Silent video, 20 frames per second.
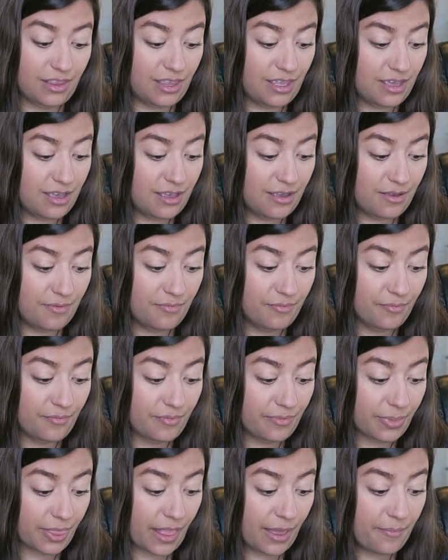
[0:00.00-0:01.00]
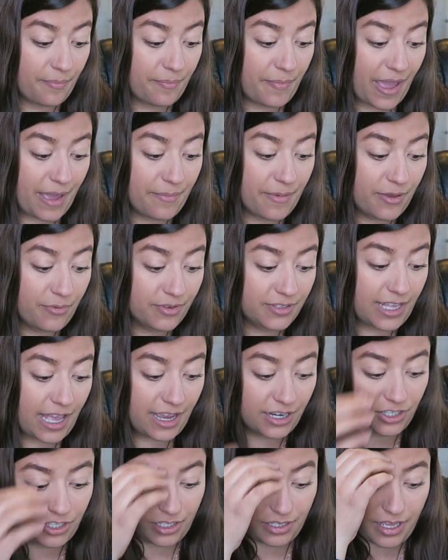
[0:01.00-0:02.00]
the baby was
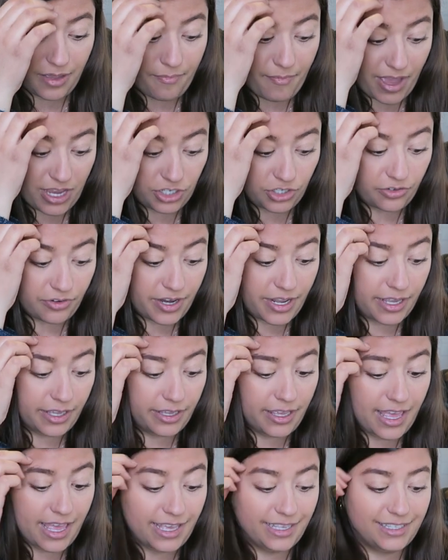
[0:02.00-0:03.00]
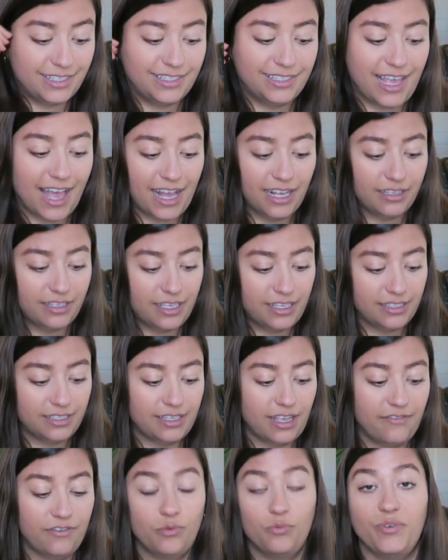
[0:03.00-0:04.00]
actually measuring exactly
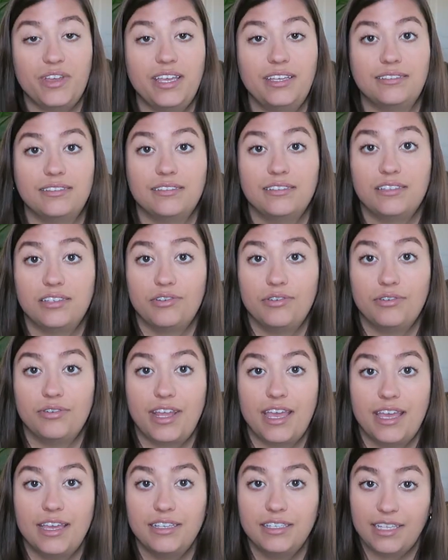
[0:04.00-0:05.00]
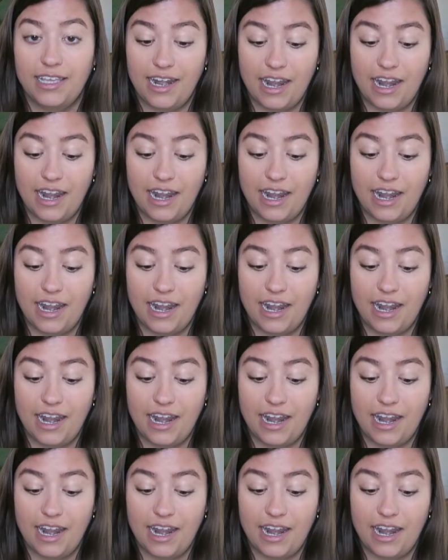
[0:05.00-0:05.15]
seven weeks and zero days.